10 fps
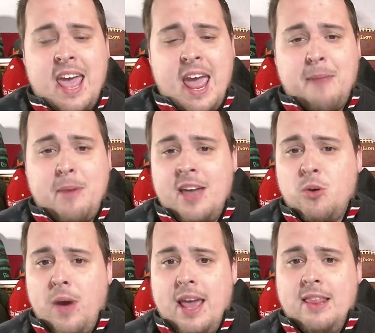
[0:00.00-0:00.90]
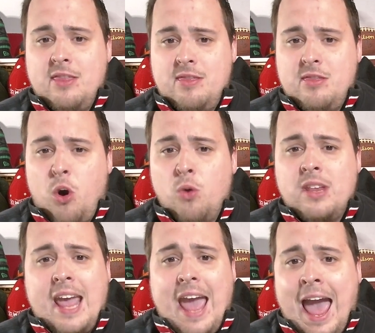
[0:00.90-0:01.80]
and by the way,
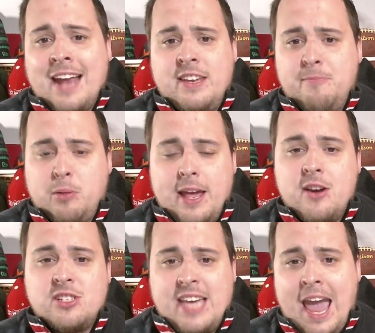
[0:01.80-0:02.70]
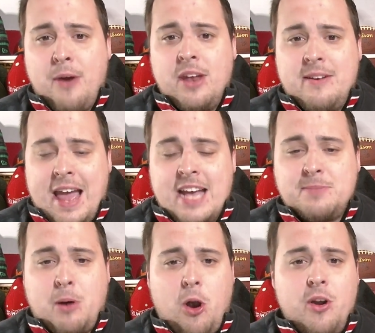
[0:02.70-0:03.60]
only active players counted
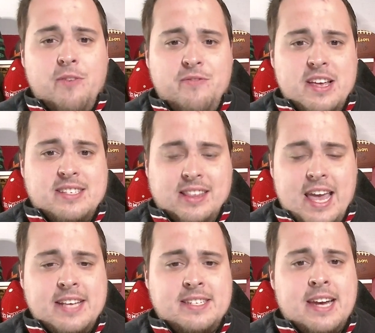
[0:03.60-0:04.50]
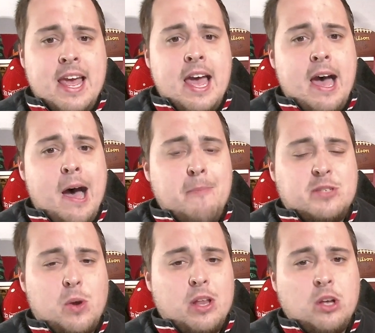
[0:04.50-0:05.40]
as part of this list.
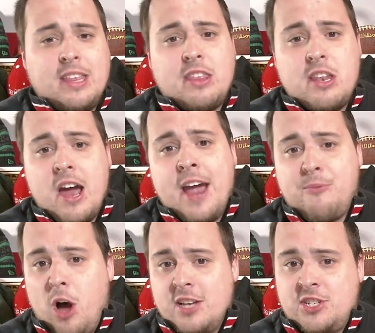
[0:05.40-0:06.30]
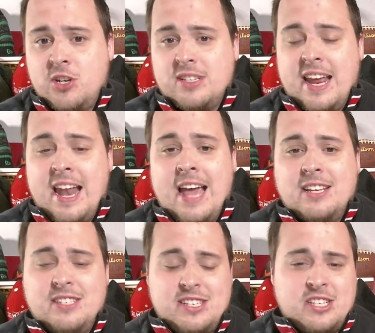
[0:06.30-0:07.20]
So I looked at the 9 rosters and I
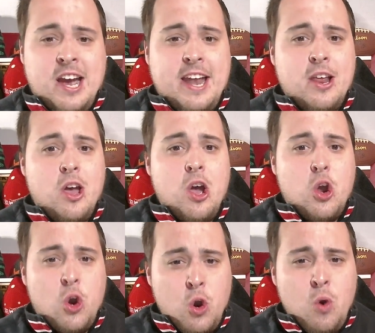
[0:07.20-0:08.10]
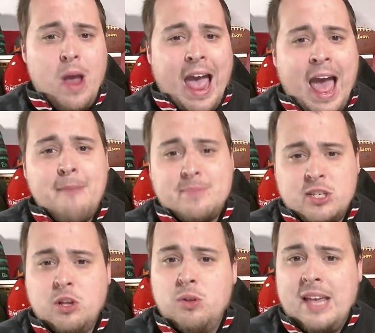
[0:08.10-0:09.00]
decided who
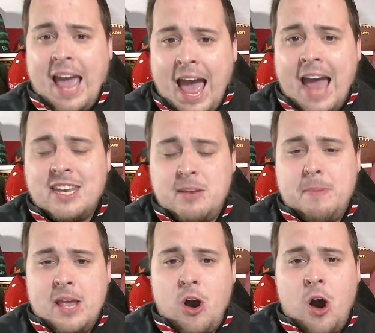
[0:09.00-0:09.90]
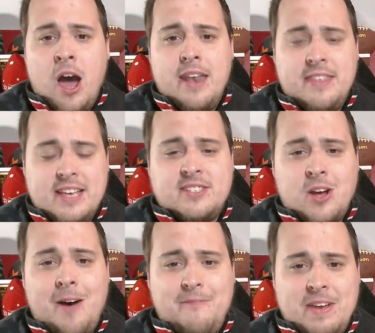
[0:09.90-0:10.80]
absolutely had to be on this
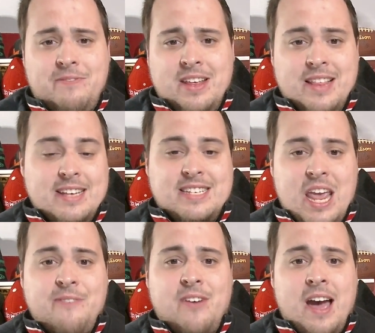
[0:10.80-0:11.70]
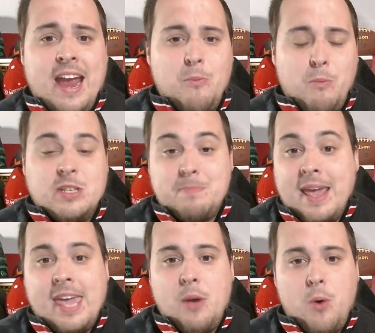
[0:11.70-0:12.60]
top 50 list if I was
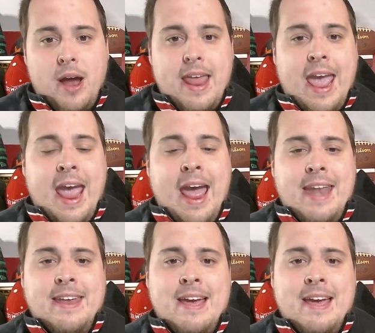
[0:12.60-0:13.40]
making one. And,